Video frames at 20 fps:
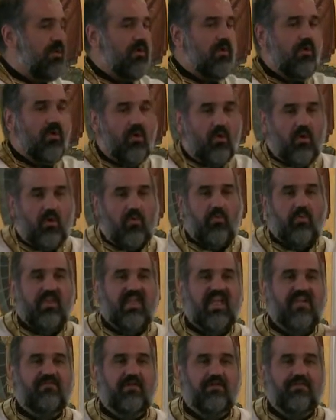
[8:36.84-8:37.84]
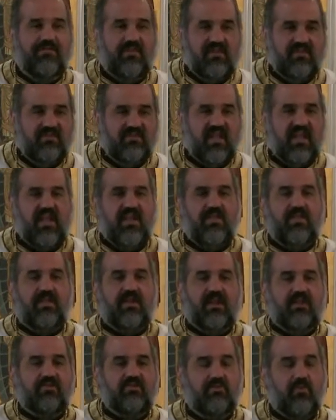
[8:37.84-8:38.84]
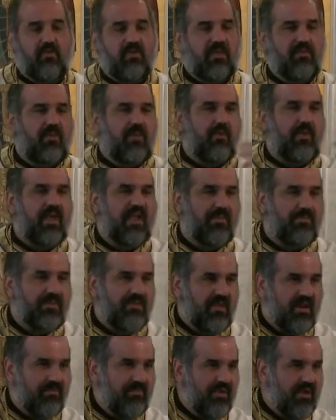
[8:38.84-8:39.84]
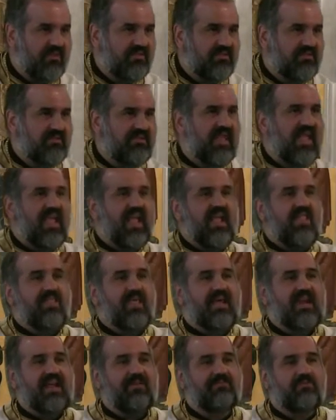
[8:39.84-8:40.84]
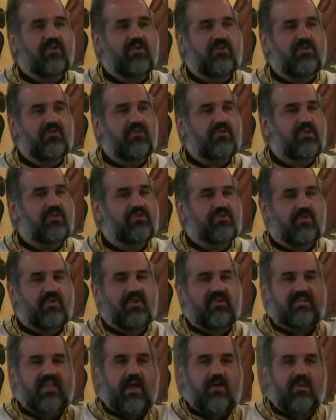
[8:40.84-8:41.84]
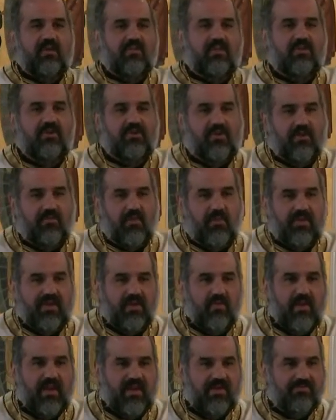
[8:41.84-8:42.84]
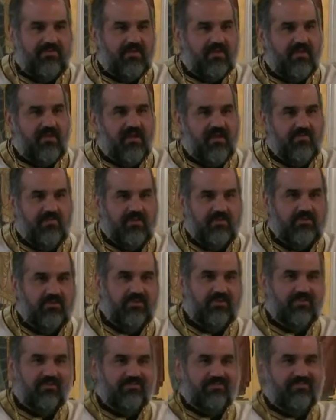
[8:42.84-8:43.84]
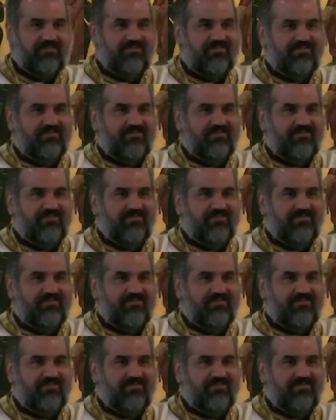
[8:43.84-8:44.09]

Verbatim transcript: We go home, we have our feast, the next morning we wake up with our presents, and that afternoon the tree is out at the curb already waiting for the garbage.